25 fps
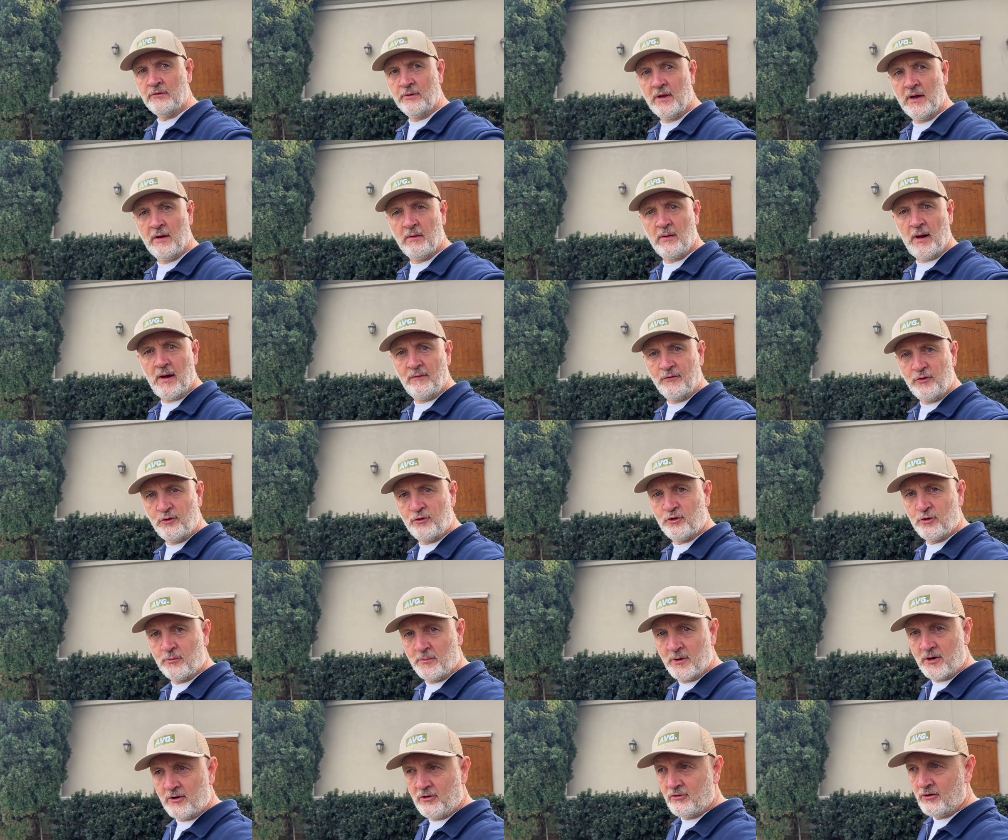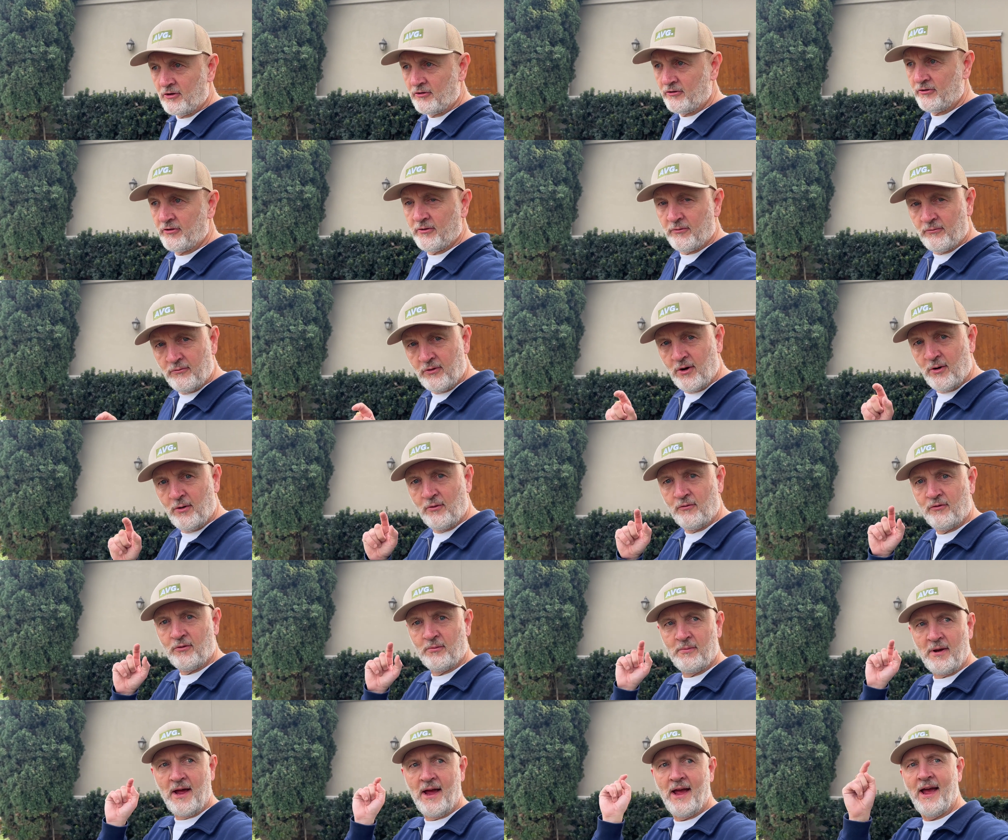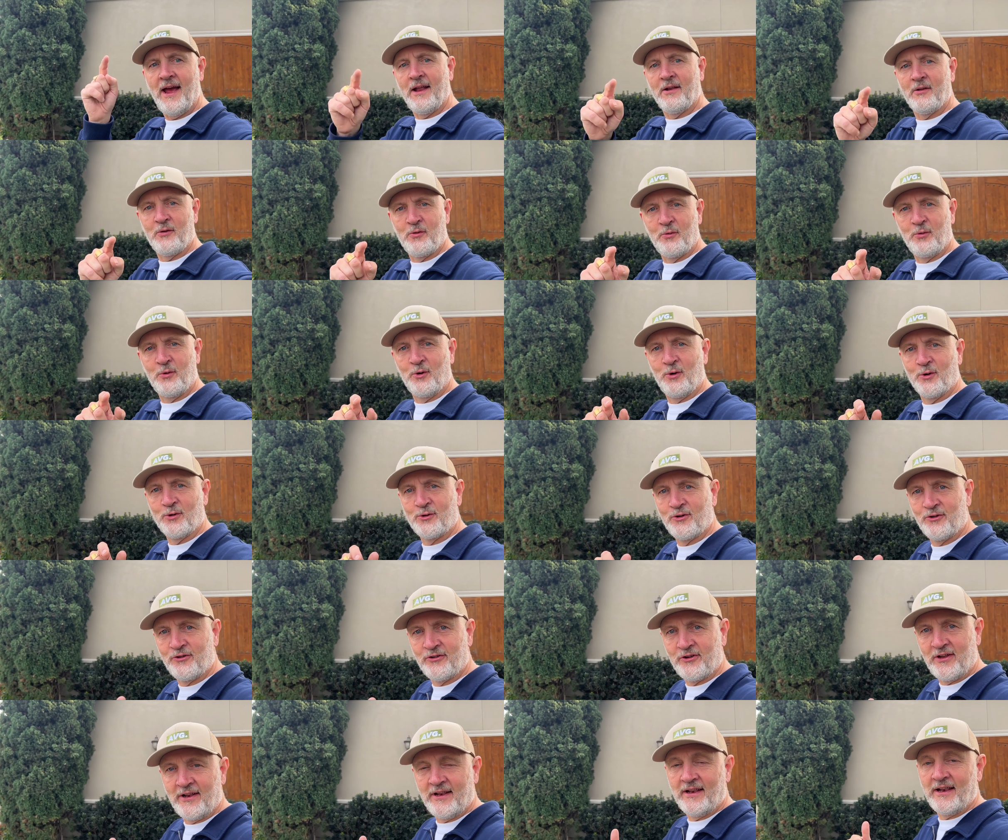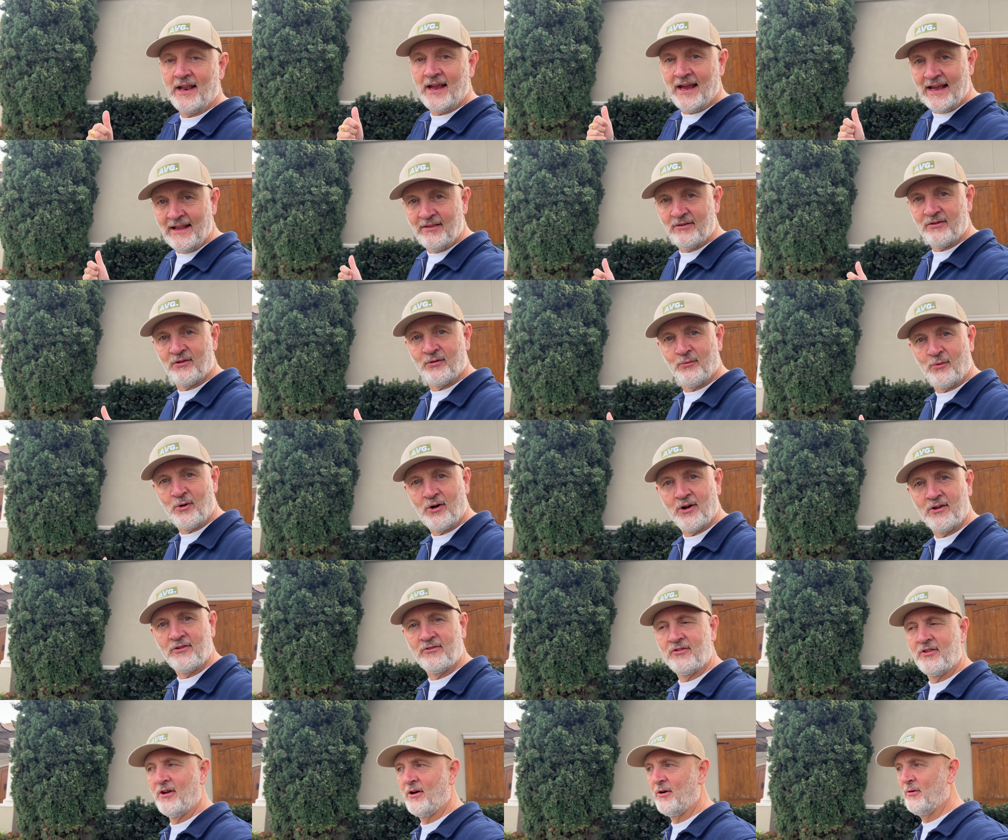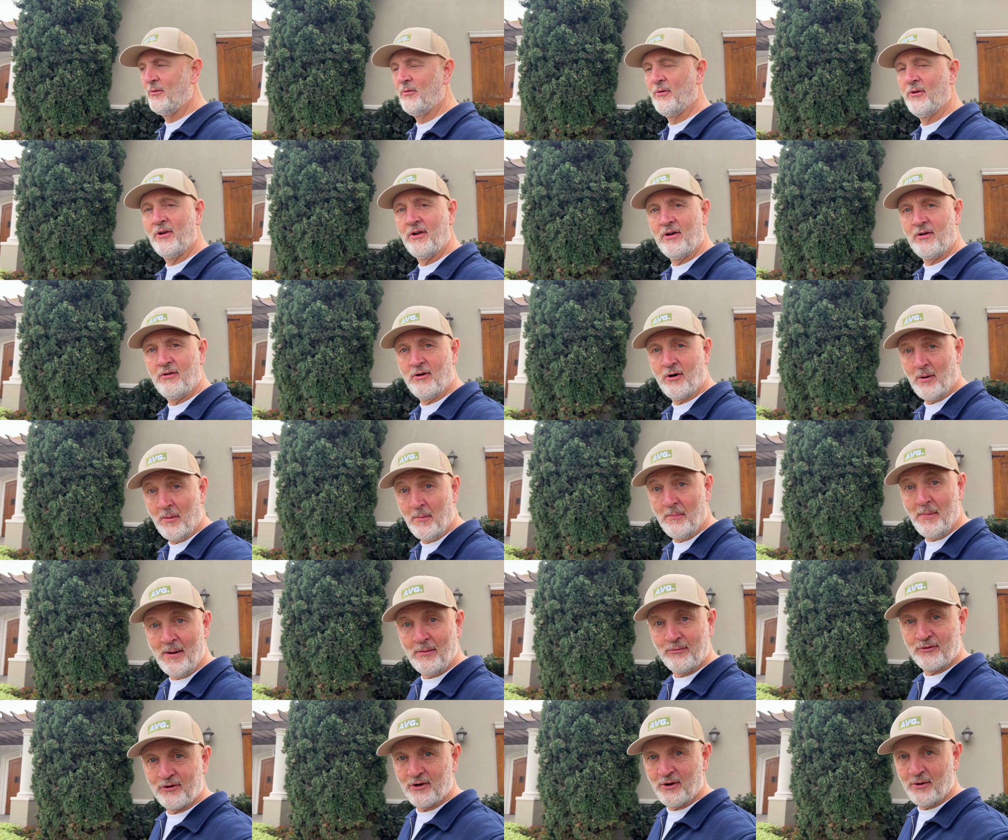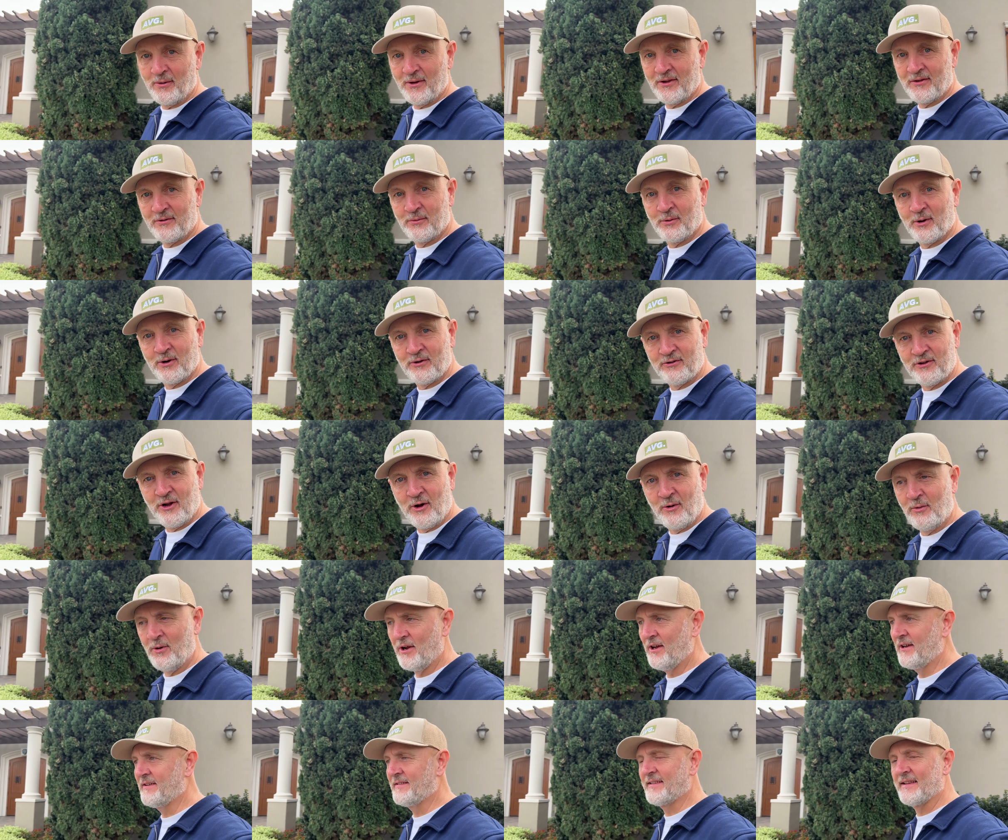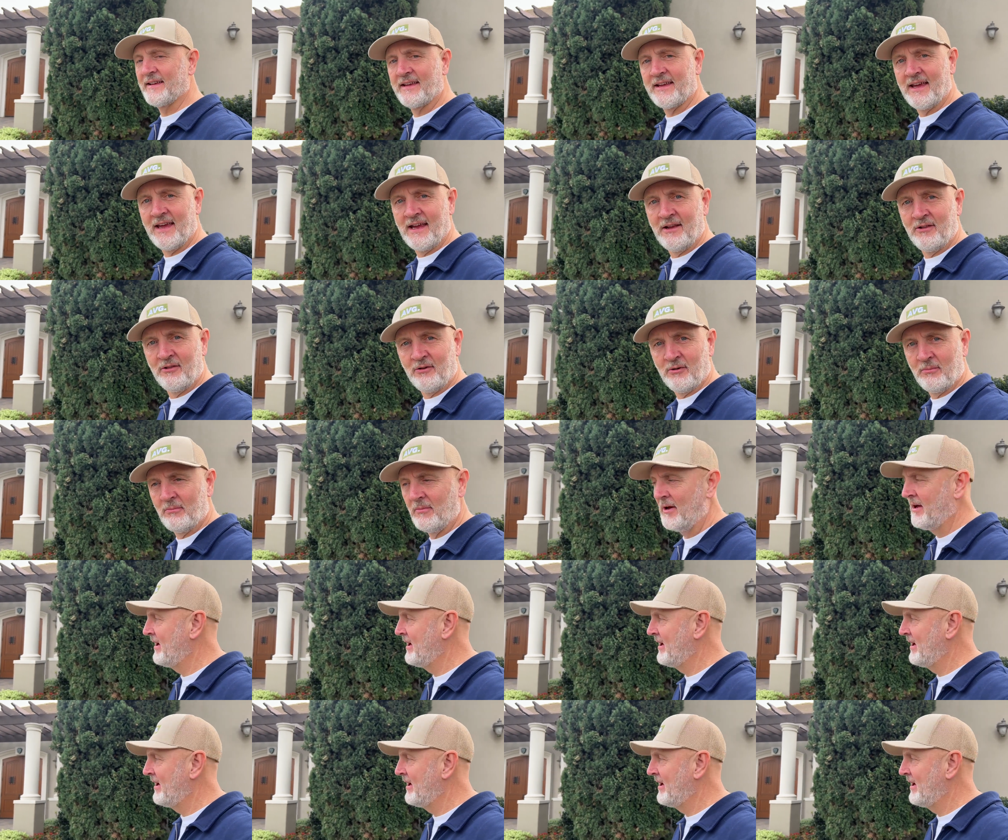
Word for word: now I've just come across the road from the headquarters and into what is known, or I'm about to go into what is known as the Kingdom.